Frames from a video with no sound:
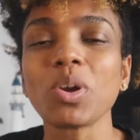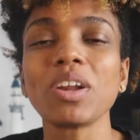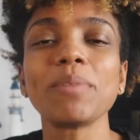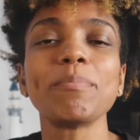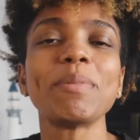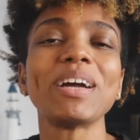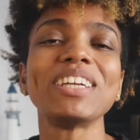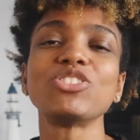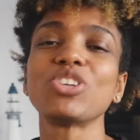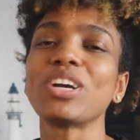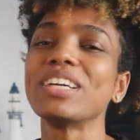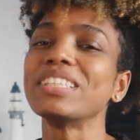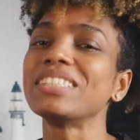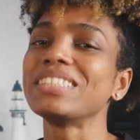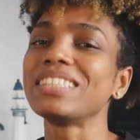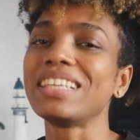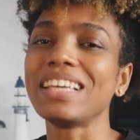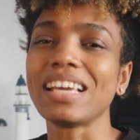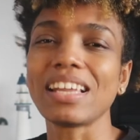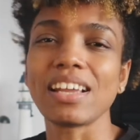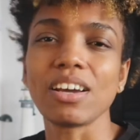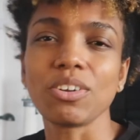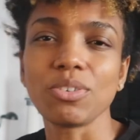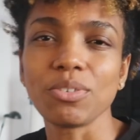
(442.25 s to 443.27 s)
What am I trying to
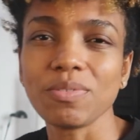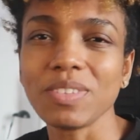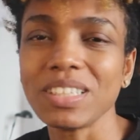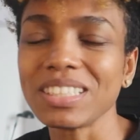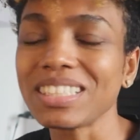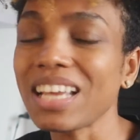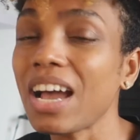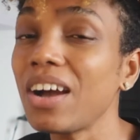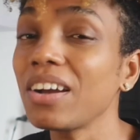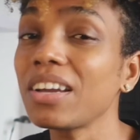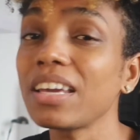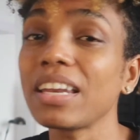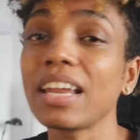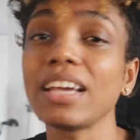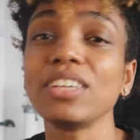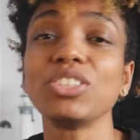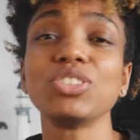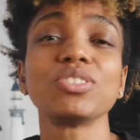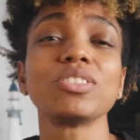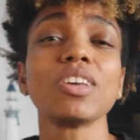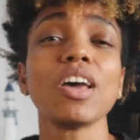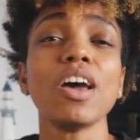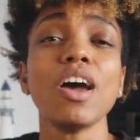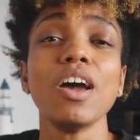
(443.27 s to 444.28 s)
get out of this? How can I
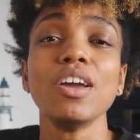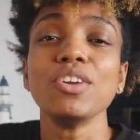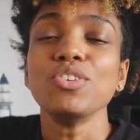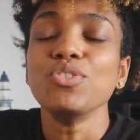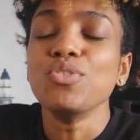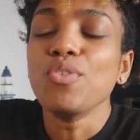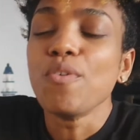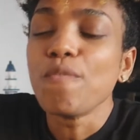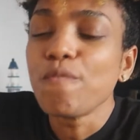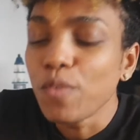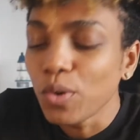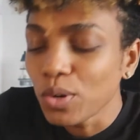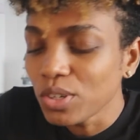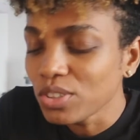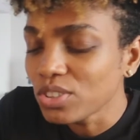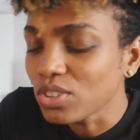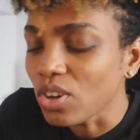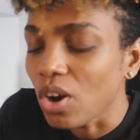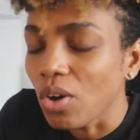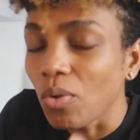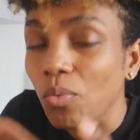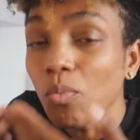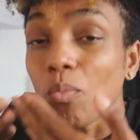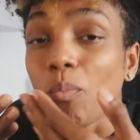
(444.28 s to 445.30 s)
just, you know,
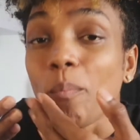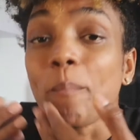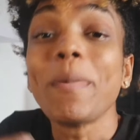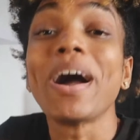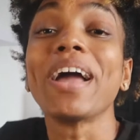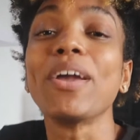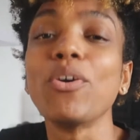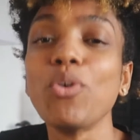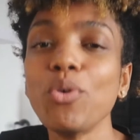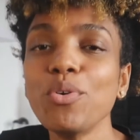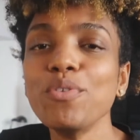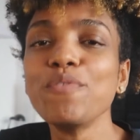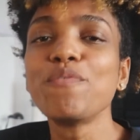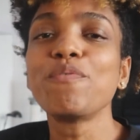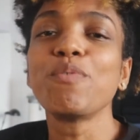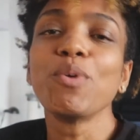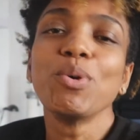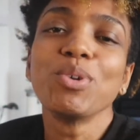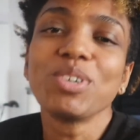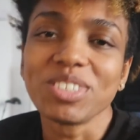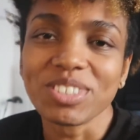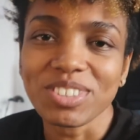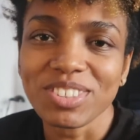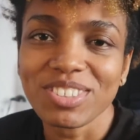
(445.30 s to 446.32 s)
focus on my own
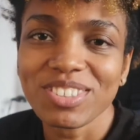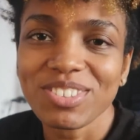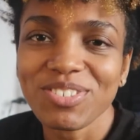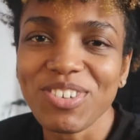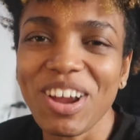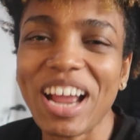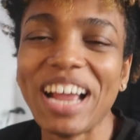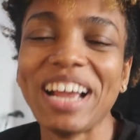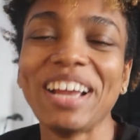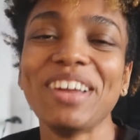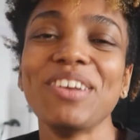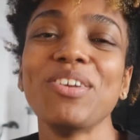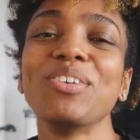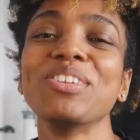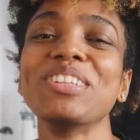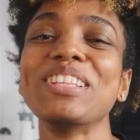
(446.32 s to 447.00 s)
focus, right?